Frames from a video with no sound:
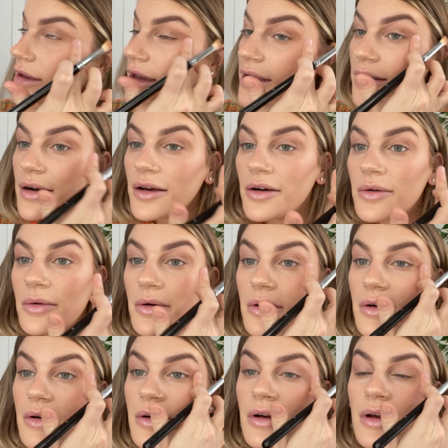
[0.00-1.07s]
I don't know.
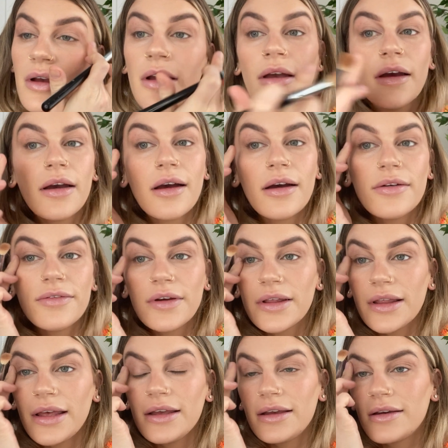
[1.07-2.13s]
I feel
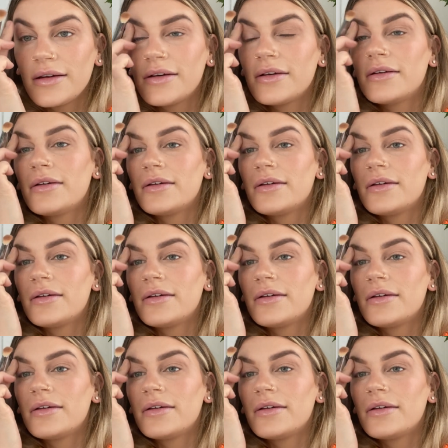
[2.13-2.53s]
like